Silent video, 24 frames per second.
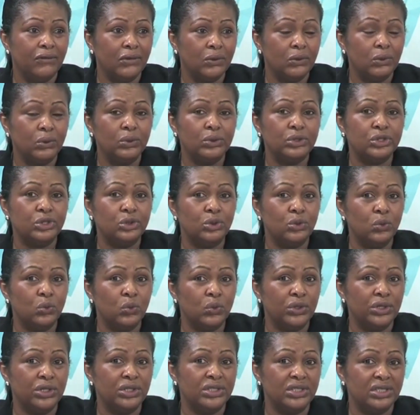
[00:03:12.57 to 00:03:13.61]
those who
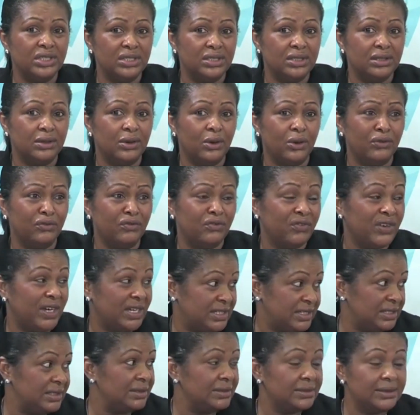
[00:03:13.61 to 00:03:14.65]
were stuck on
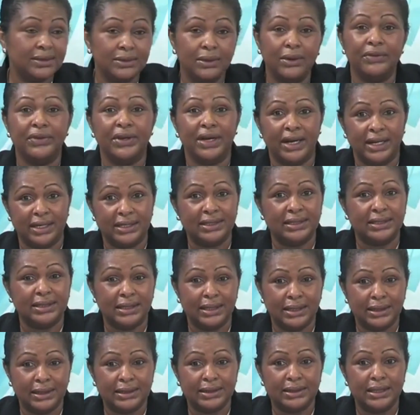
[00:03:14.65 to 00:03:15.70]
vessels on the high
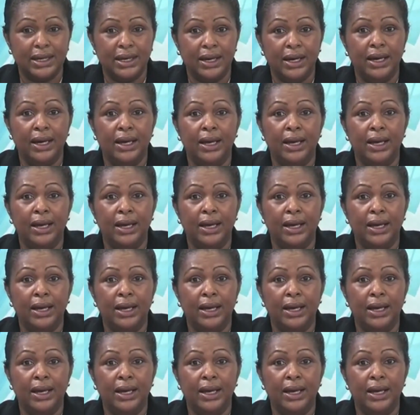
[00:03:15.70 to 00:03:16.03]
seas.